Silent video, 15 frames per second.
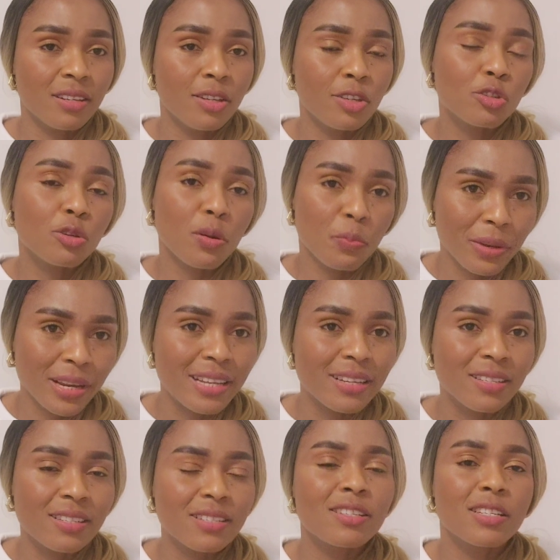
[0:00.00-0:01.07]
So
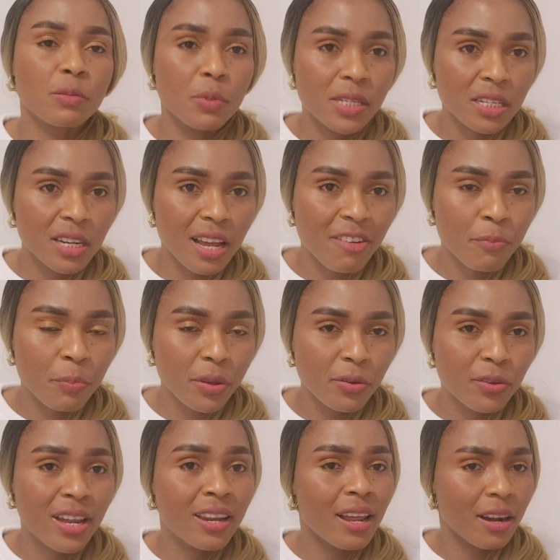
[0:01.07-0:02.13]
please, it's a special appeal,
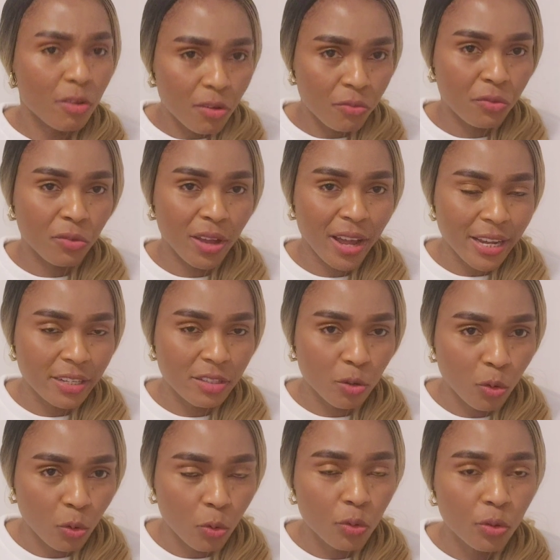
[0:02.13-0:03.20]
and I love you guys
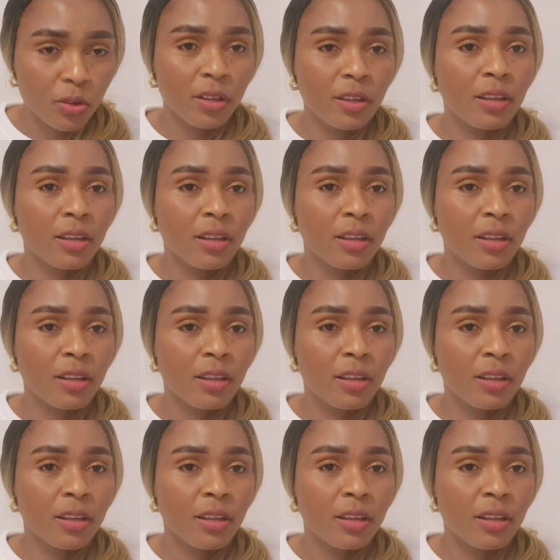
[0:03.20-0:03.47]
all.